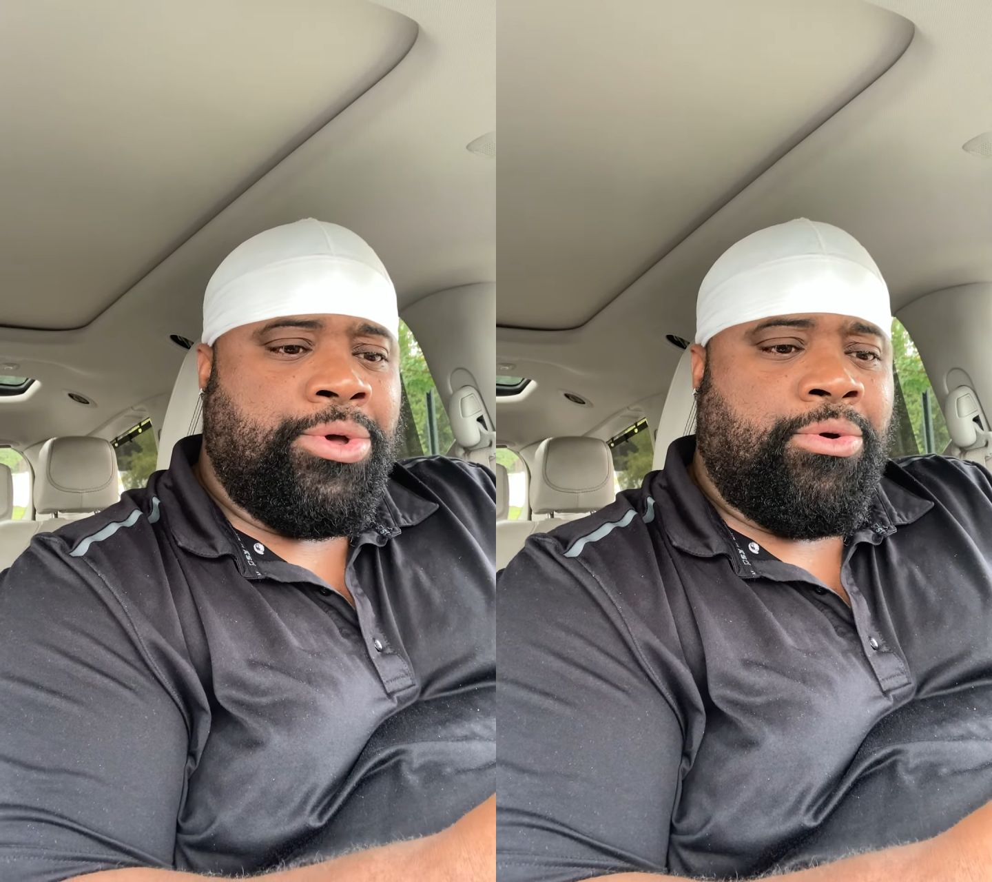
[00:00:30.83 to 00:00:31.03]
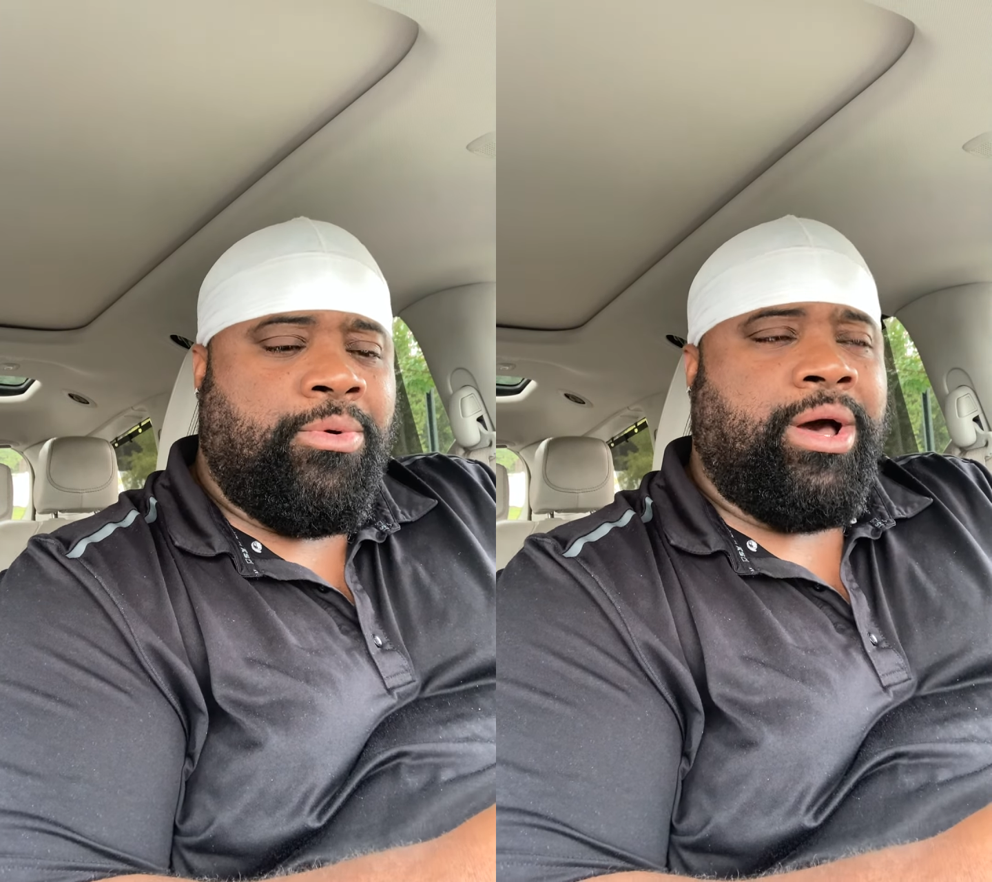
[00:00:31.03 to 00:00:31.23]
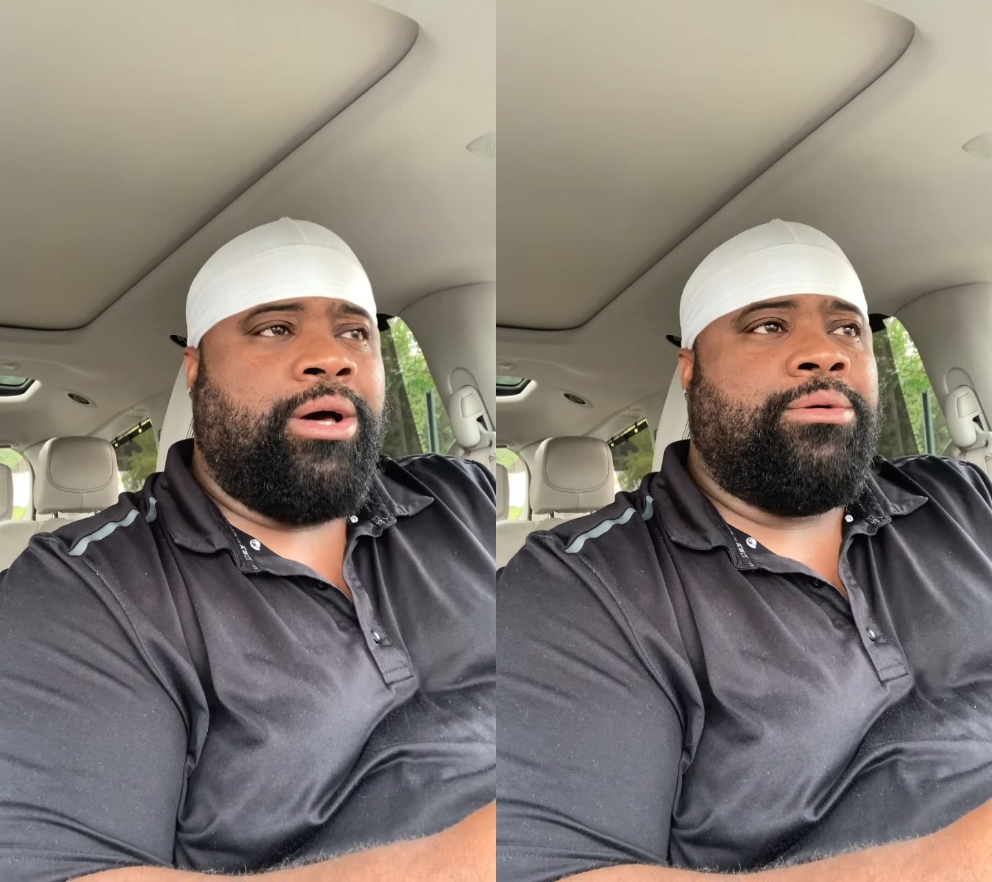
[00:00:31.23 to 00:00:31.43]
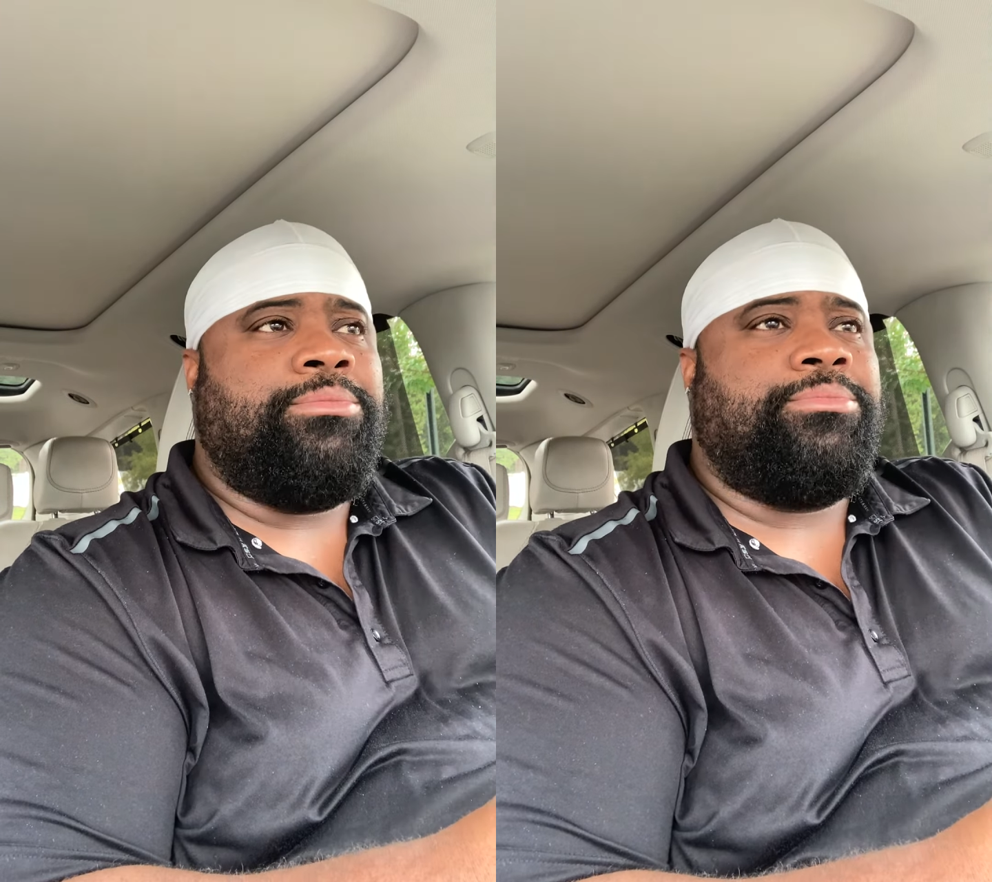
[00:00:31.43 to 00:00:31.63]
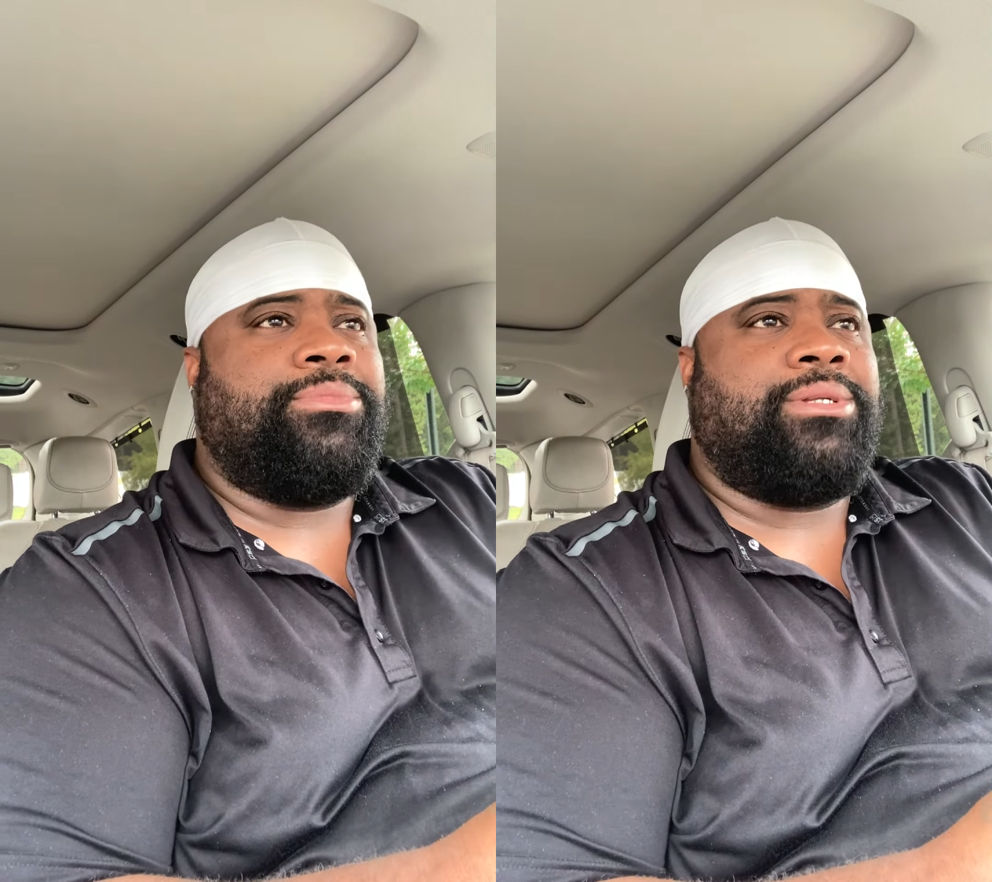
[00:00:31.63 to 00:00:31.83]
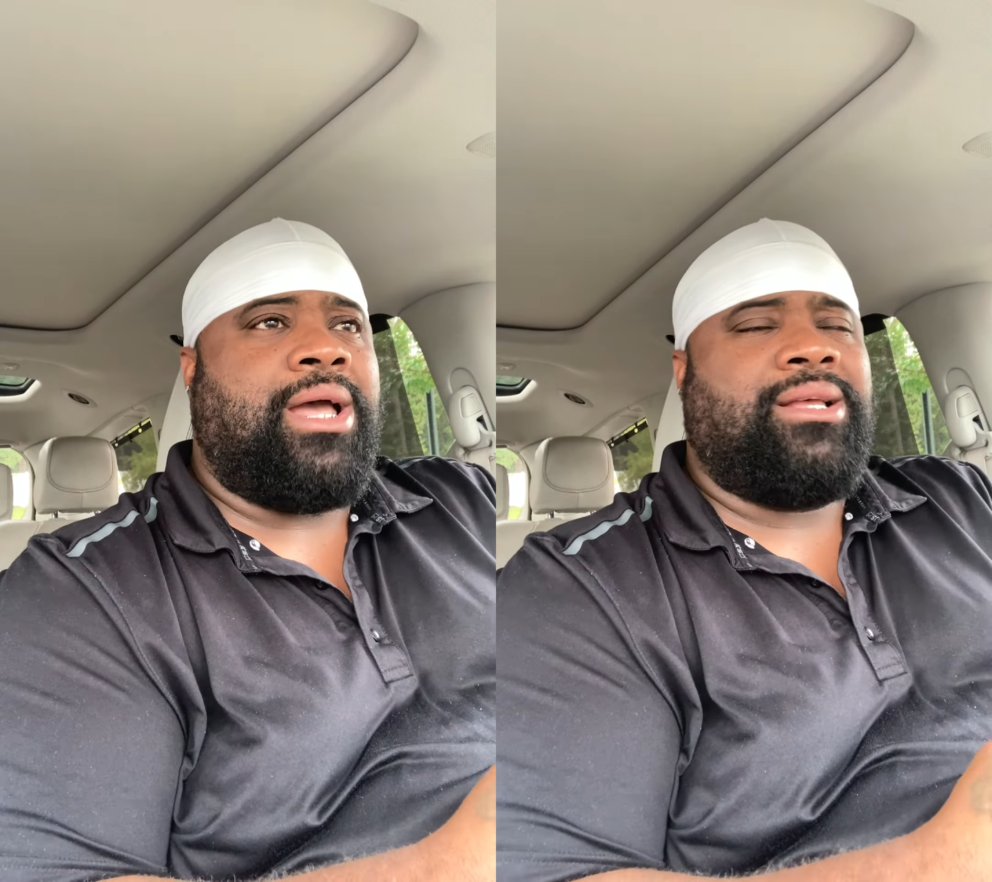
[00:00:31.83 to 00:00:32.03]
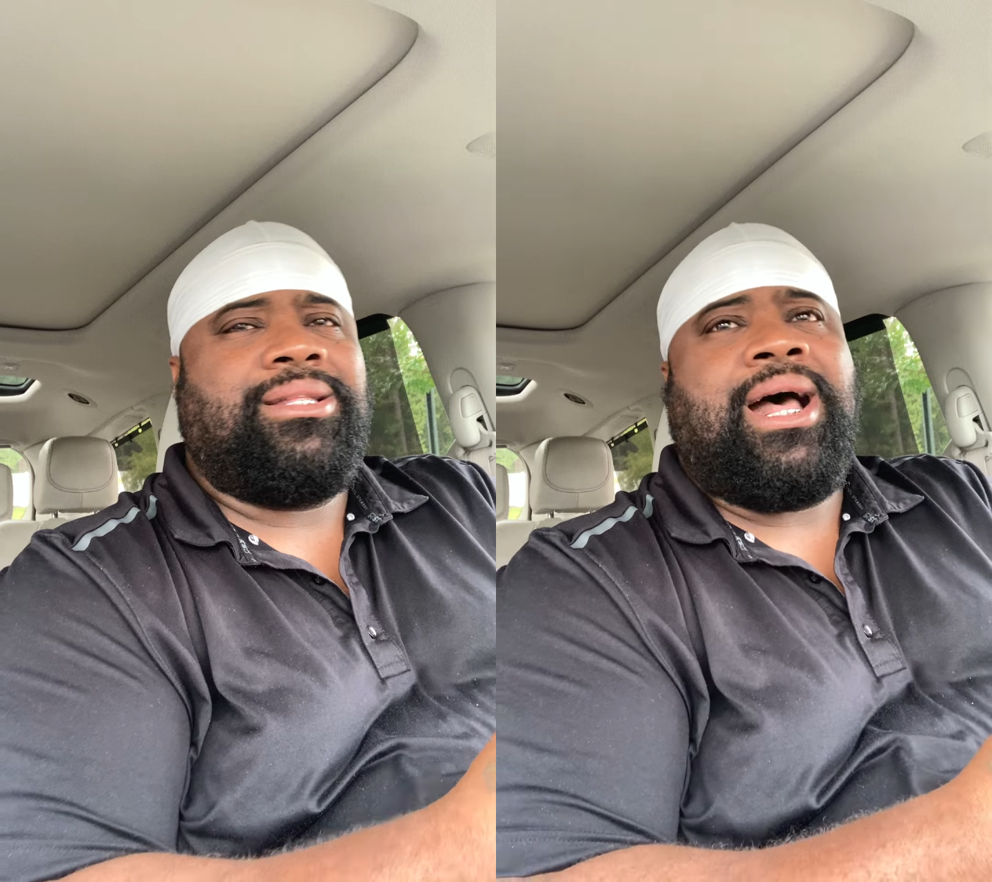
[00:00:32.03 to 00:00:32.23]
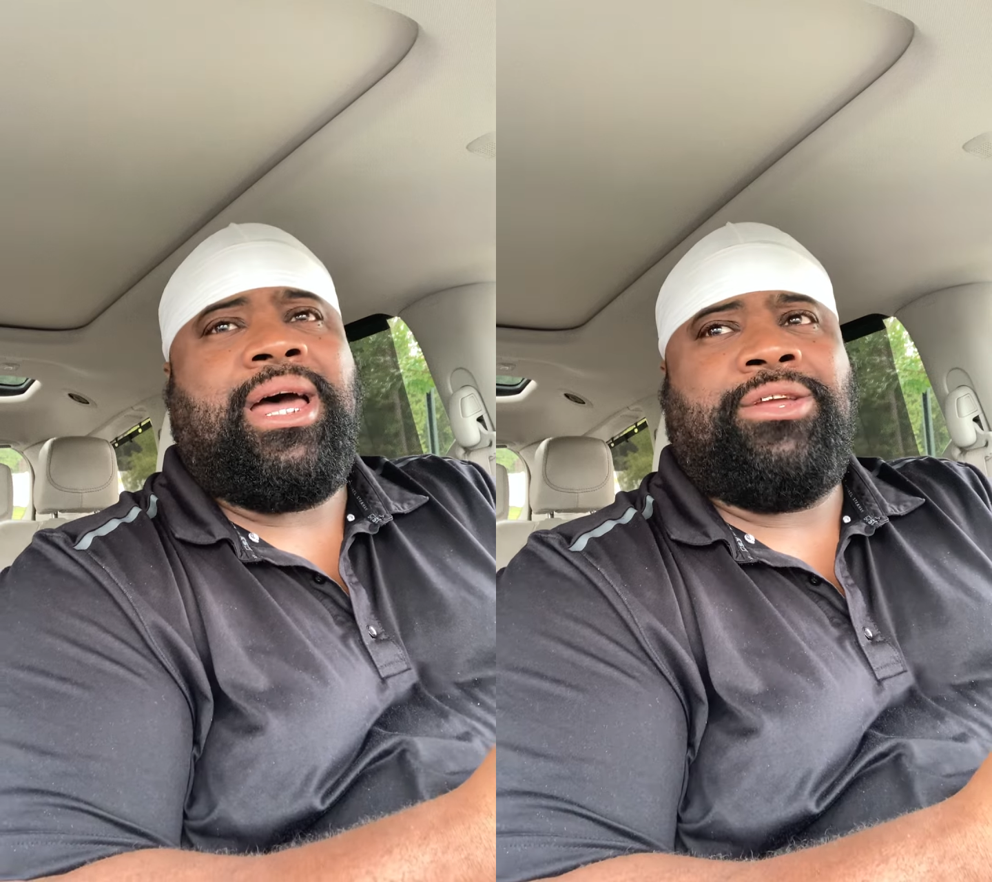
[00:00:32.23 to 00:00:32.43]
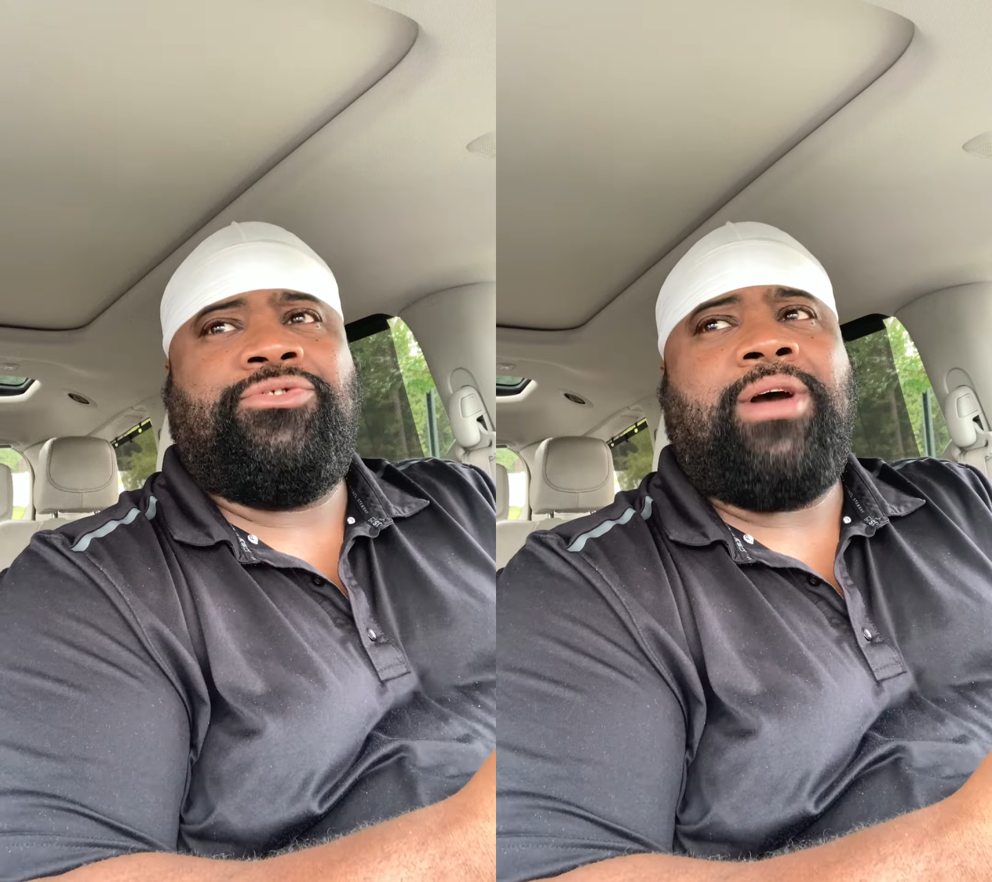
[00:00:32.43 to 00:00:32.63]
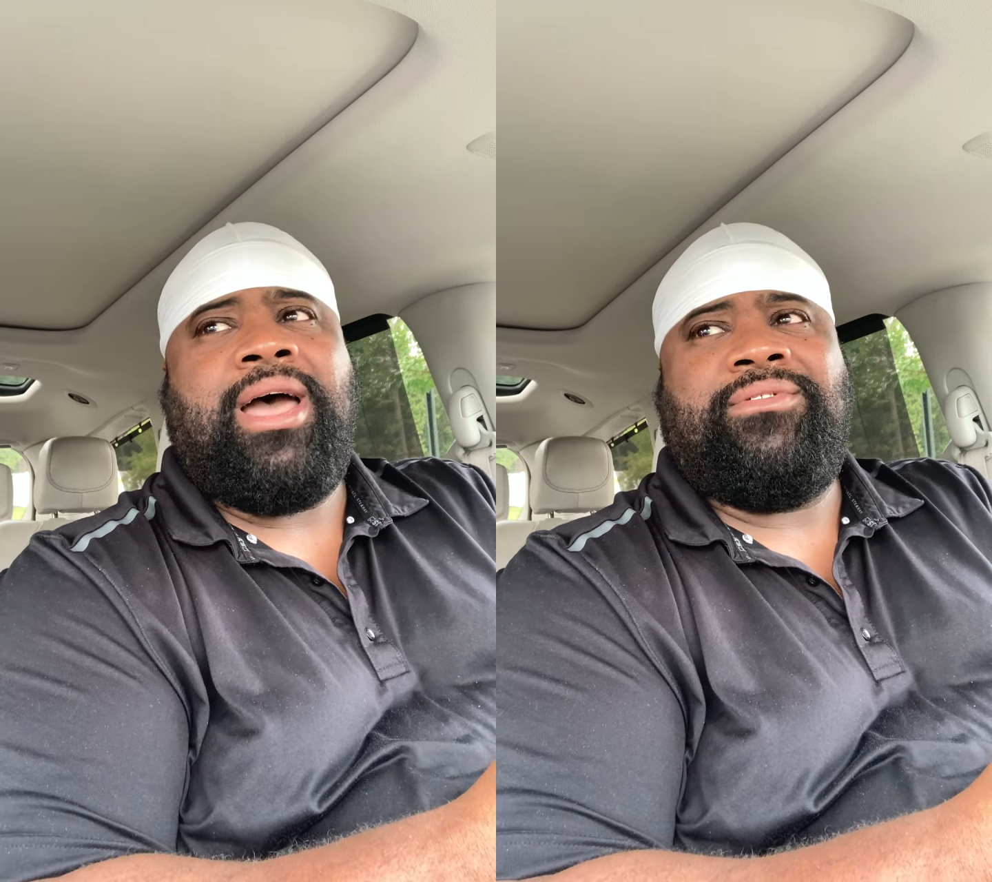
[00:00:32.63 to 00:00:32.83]
Well, I started
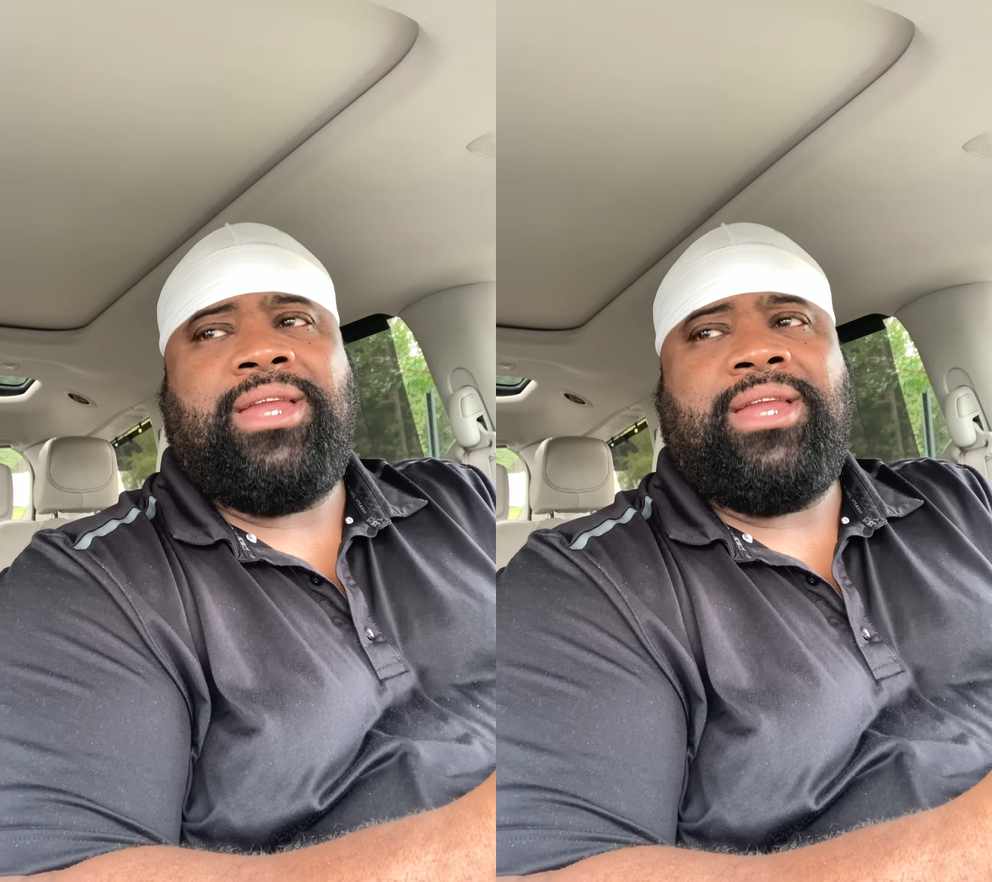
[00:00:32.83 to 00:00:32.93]
driving